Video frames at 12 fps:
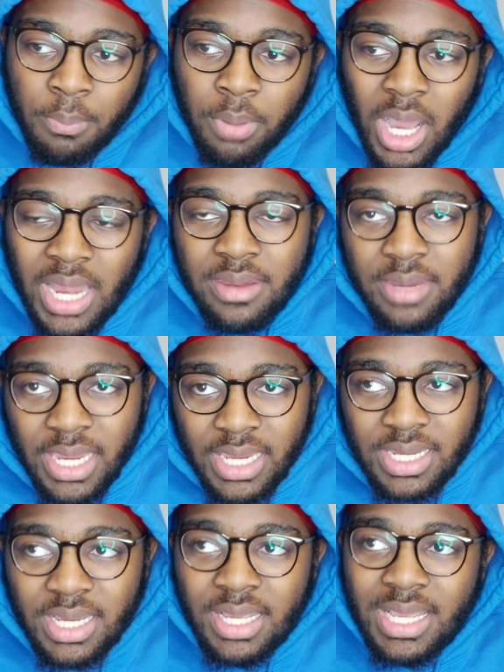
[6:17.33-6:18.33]
But I
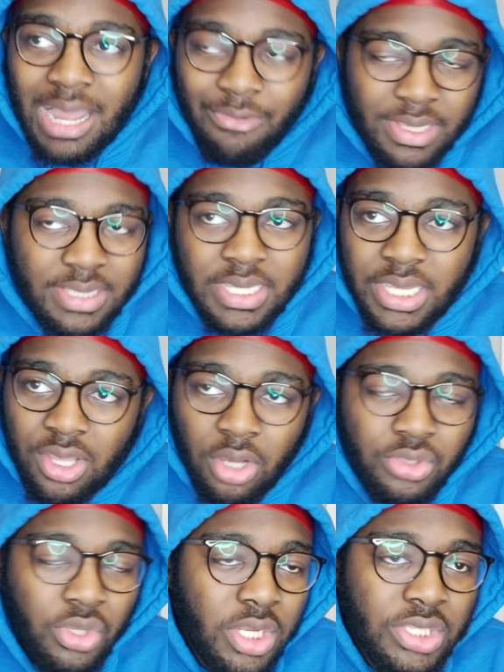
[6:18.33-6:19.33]
need guaranteed
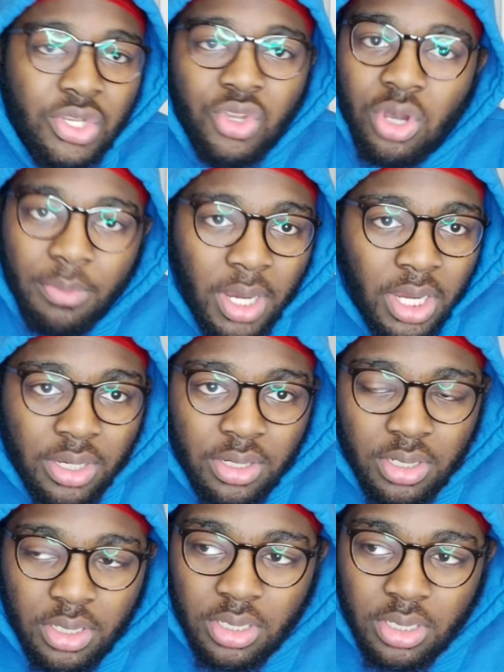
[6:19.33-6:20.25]
goals. Nunez can come on.